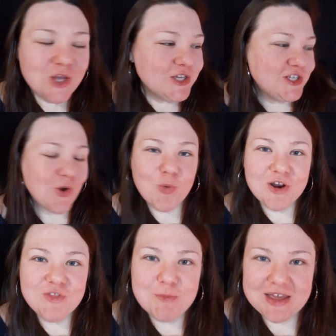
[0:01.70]
So one
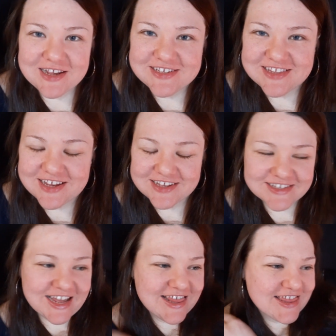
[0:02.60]
of the biggest
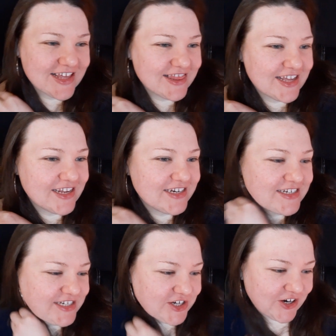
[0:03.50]
things I think that
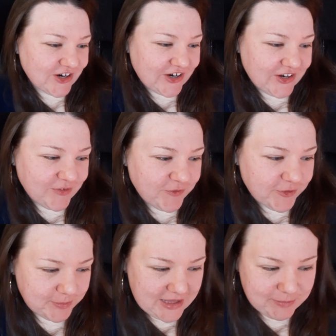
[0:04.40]
deter
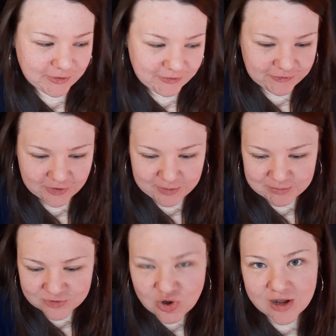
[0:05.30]
people
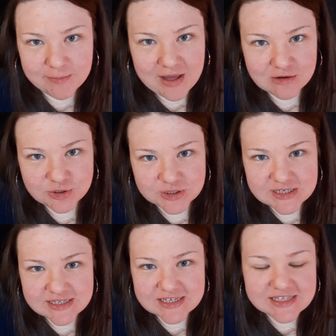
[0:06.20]
from drawing
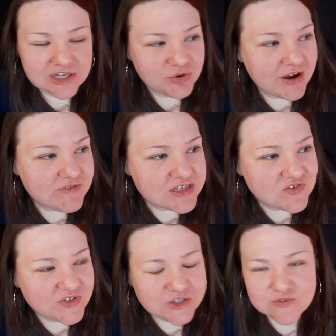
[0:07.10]
boundaries is that you have this
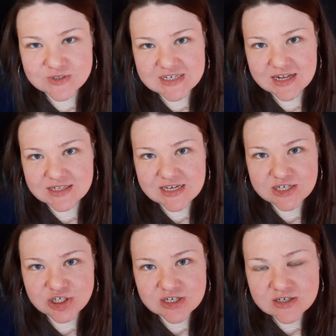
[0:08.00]
fear of
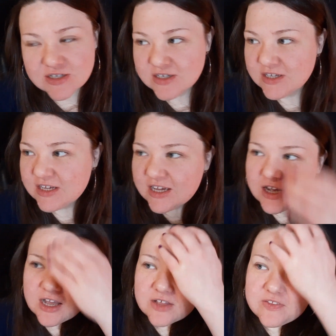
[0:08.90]
retaliation.
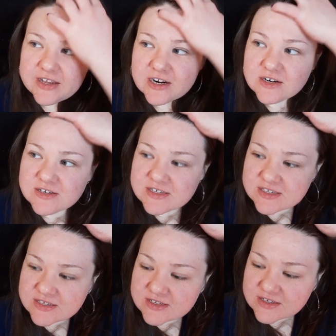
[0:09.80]

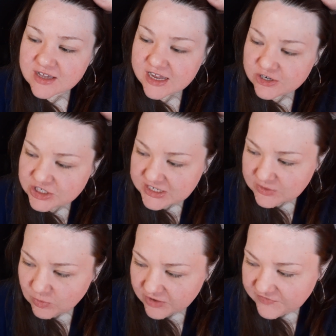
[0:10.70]
There's
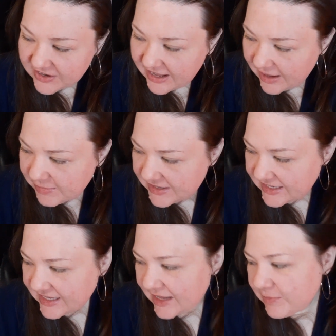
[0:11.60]
energetic warfare
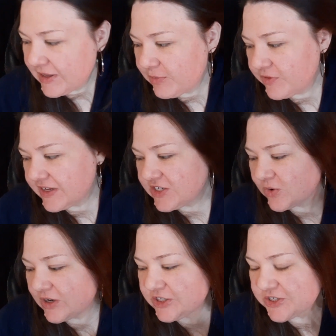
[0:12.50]
happening and people that
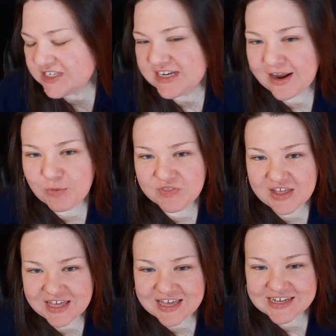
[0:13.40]
don't understand what they
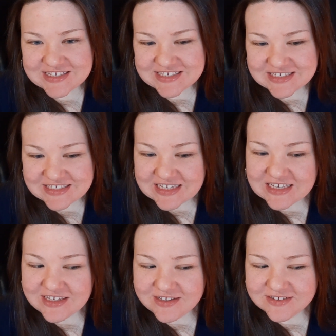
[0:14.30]
can't
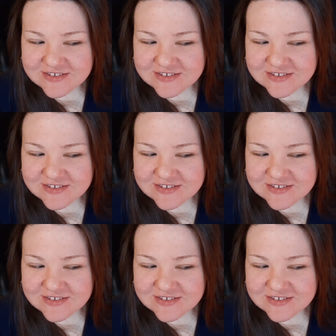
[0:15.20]
see.